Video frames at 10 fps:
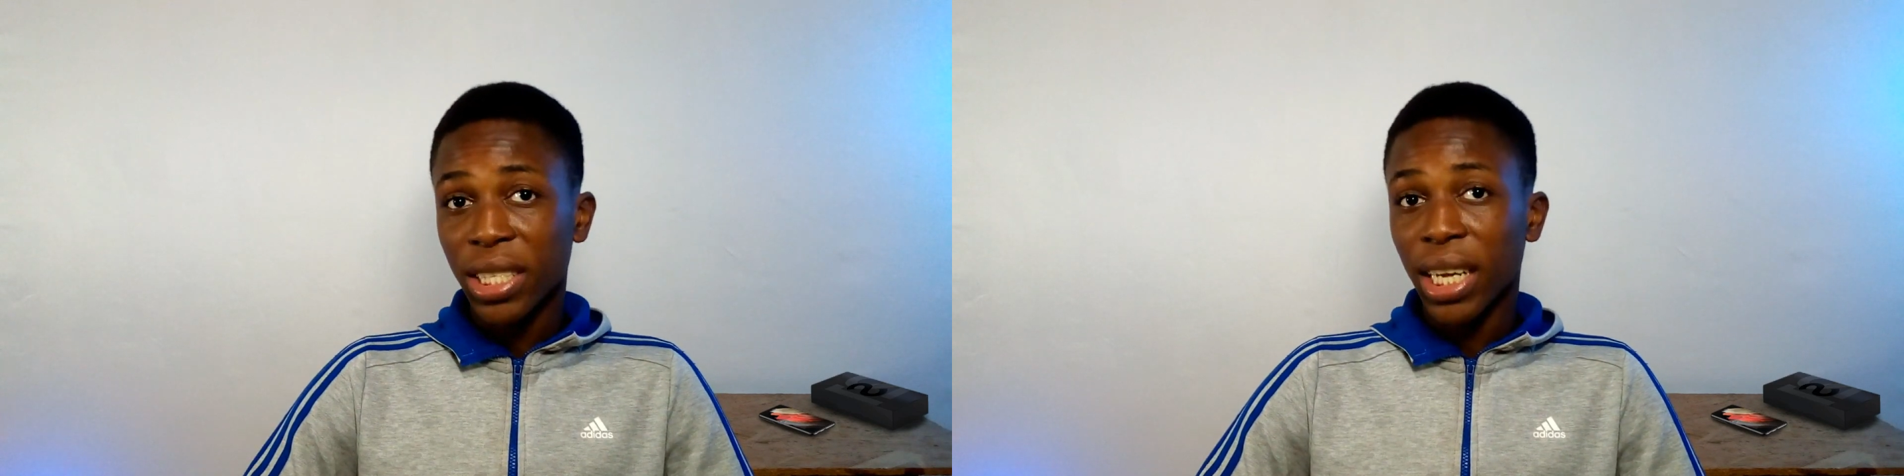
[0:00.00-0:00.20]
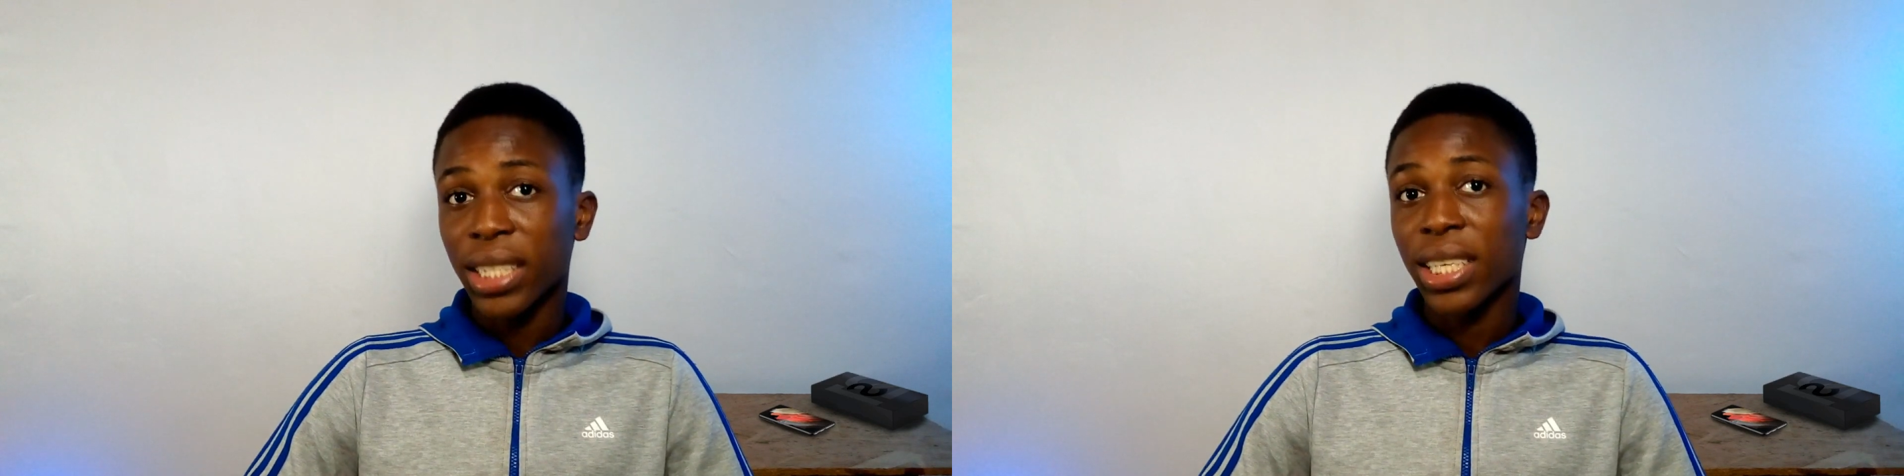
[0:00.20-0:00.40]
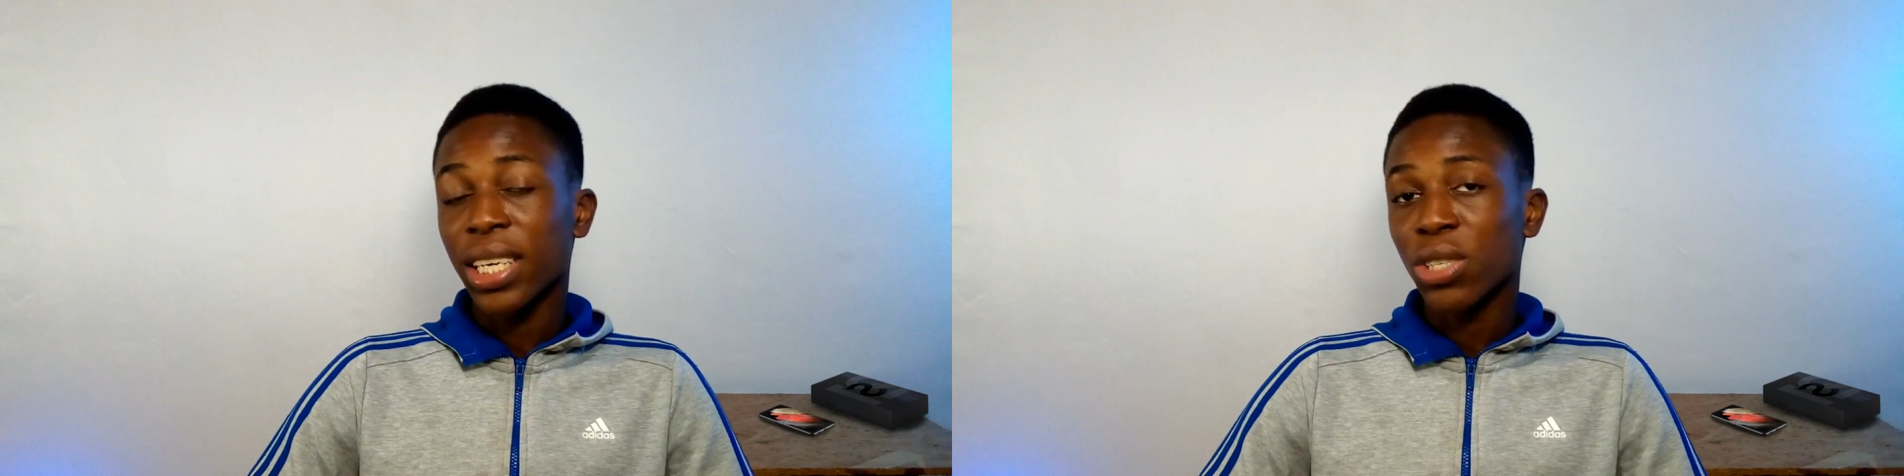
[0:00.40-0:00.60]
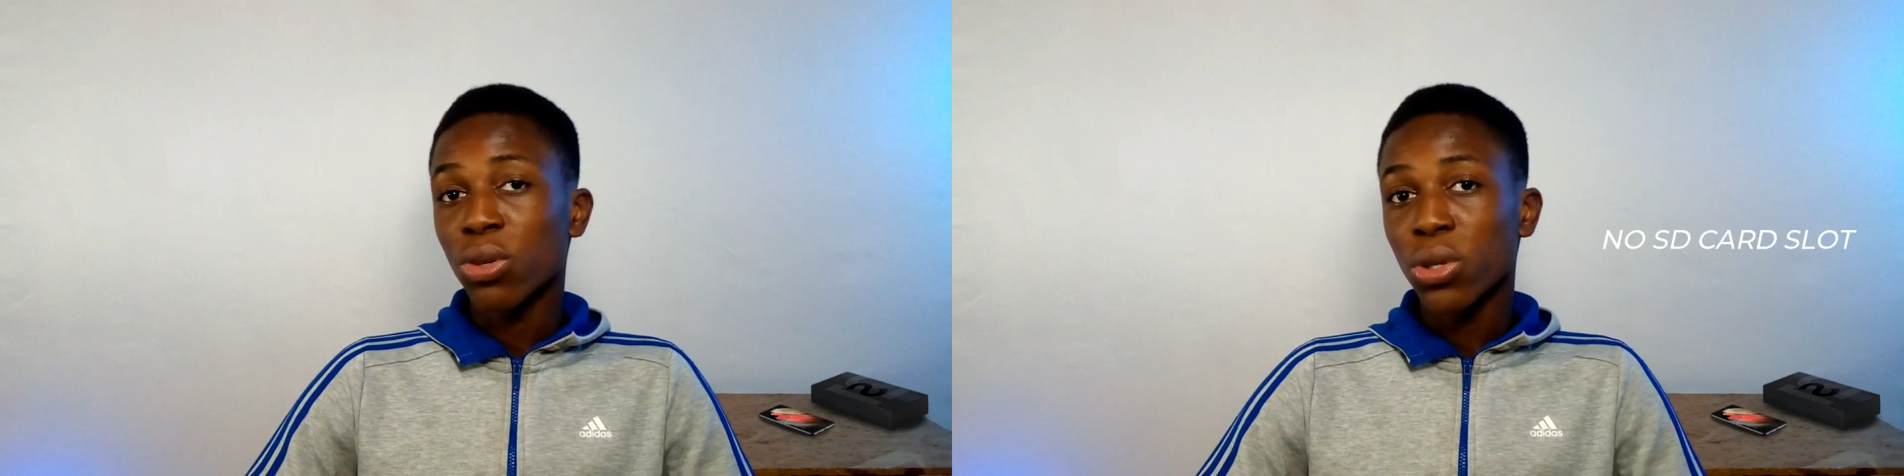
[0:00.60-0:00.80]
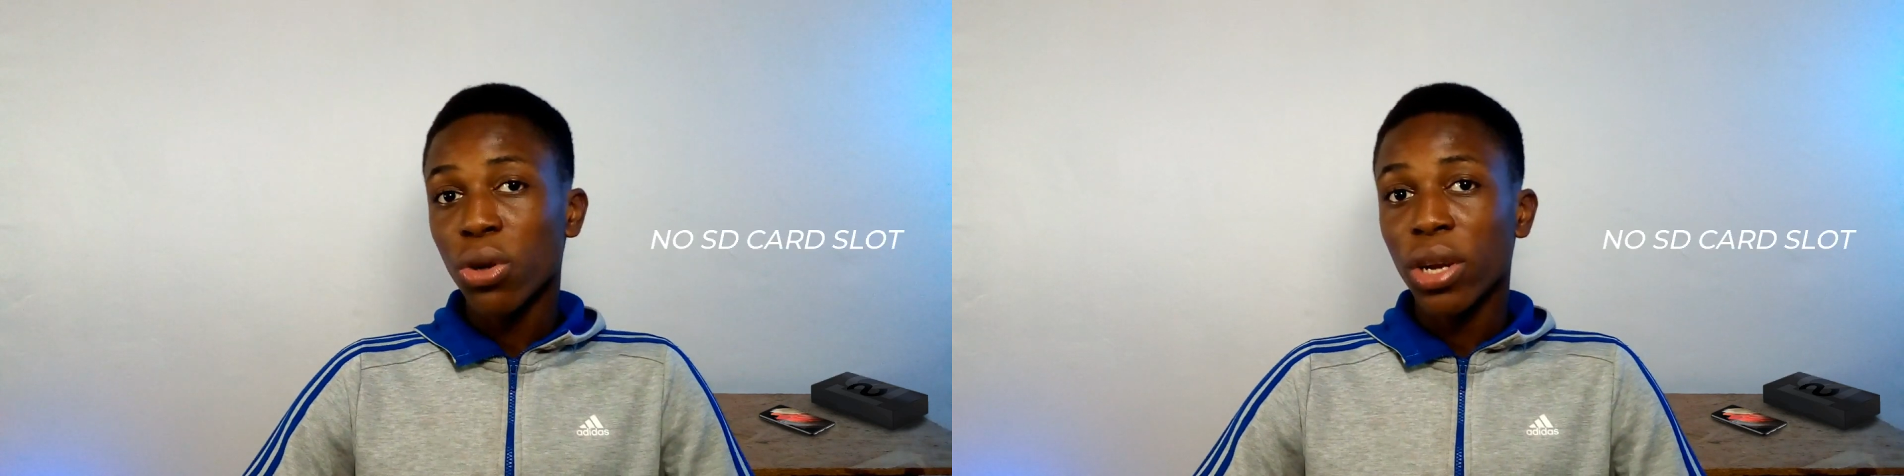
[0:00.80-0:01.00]
that there is
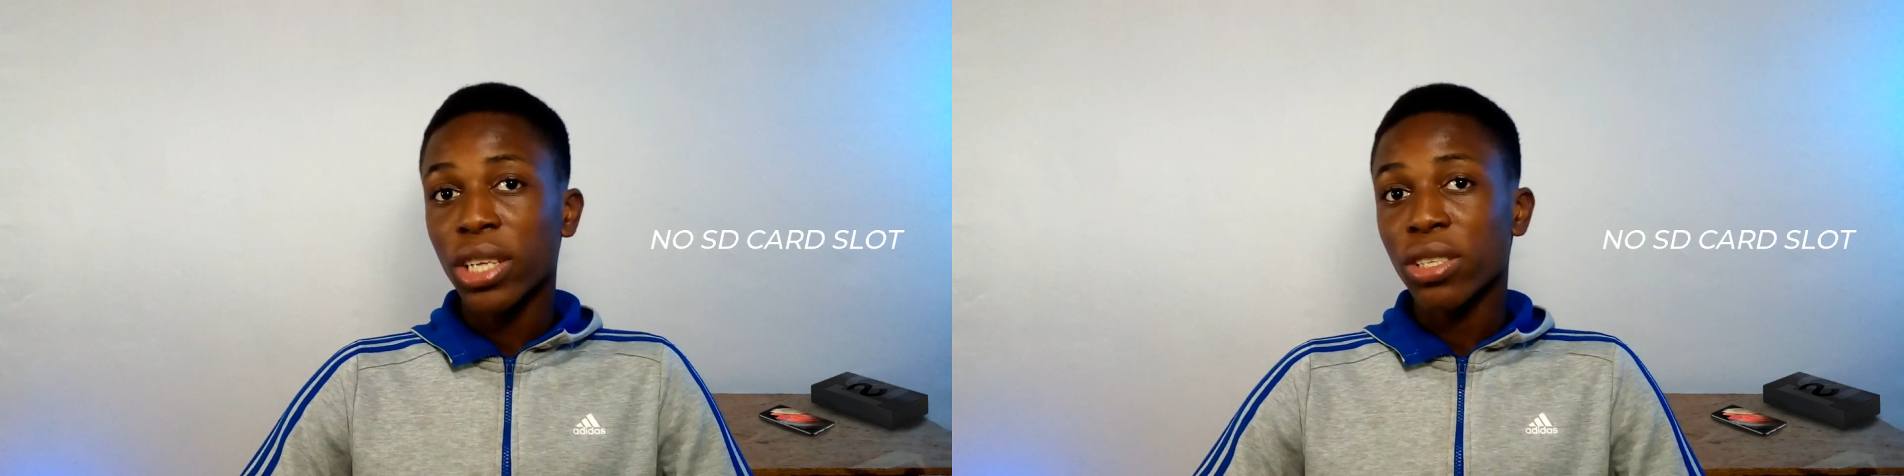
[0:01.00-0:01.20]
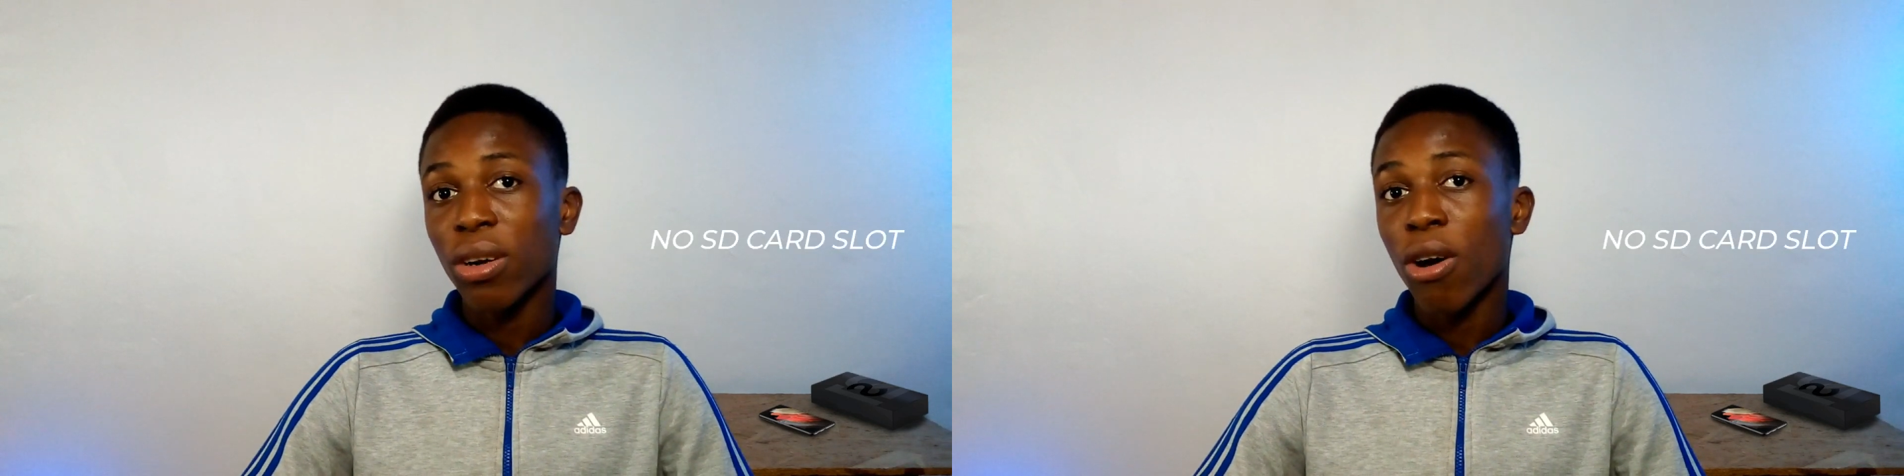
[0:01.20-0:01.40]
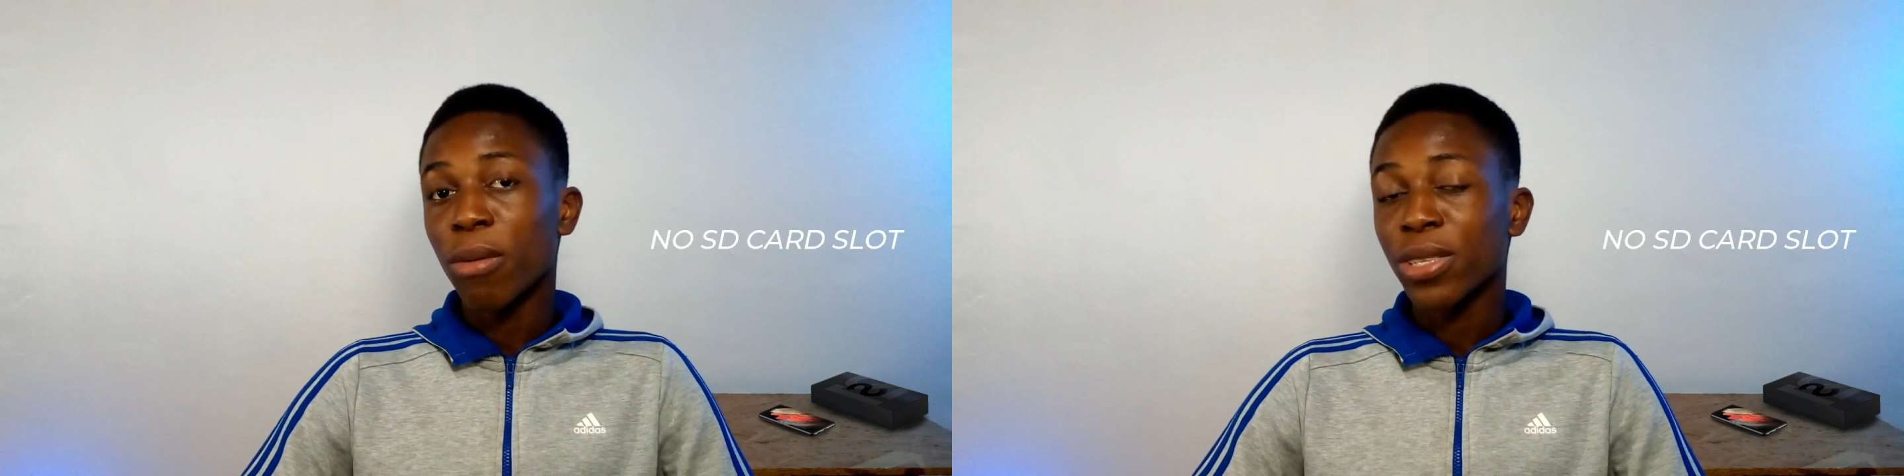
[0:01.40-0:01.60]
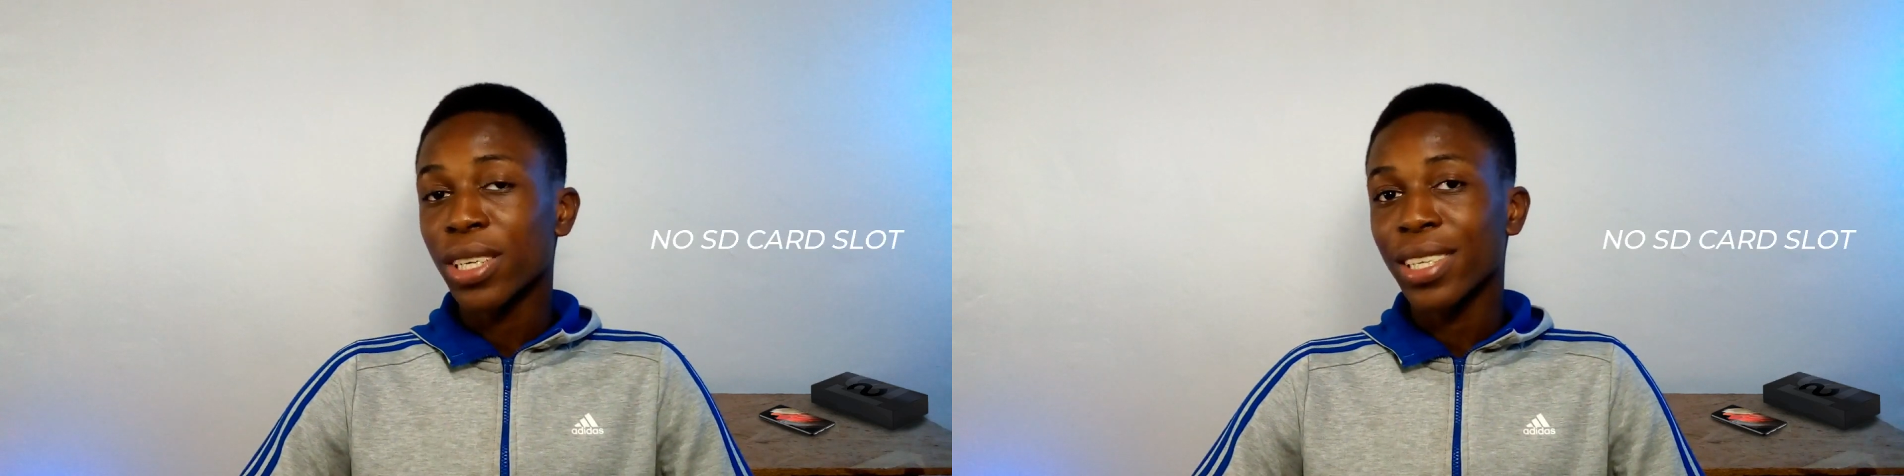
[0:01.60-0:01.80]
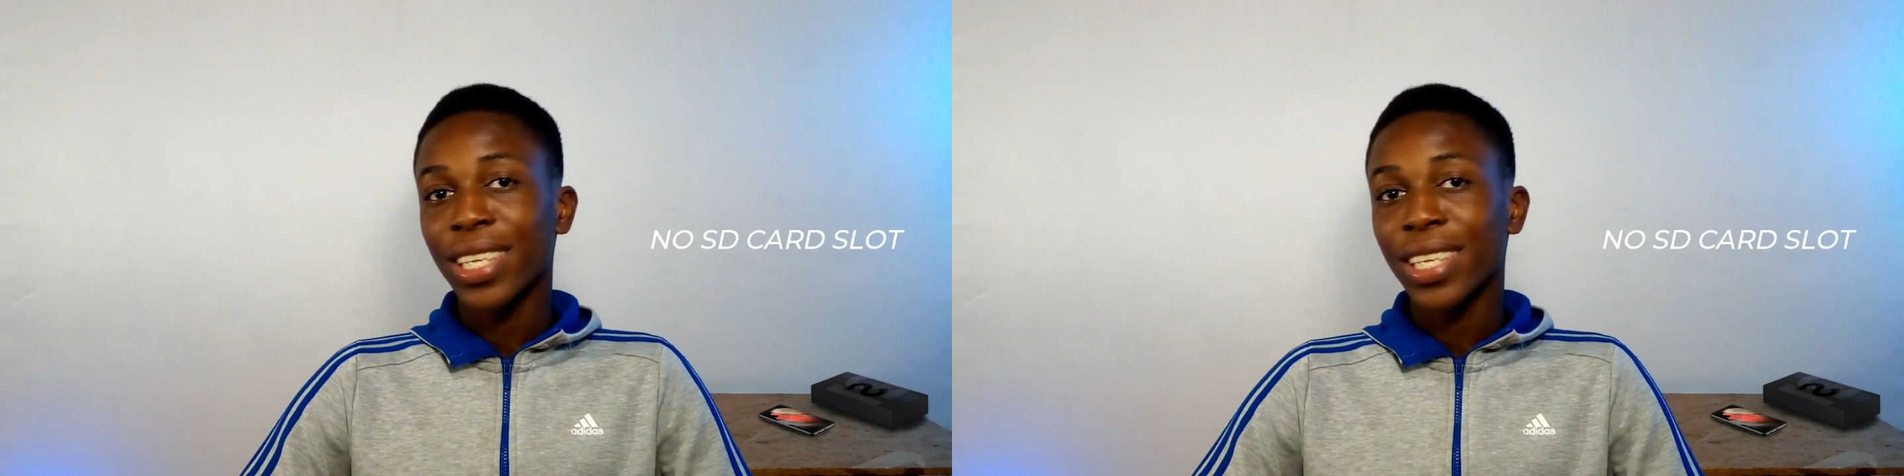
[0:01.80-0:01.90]
no storage option,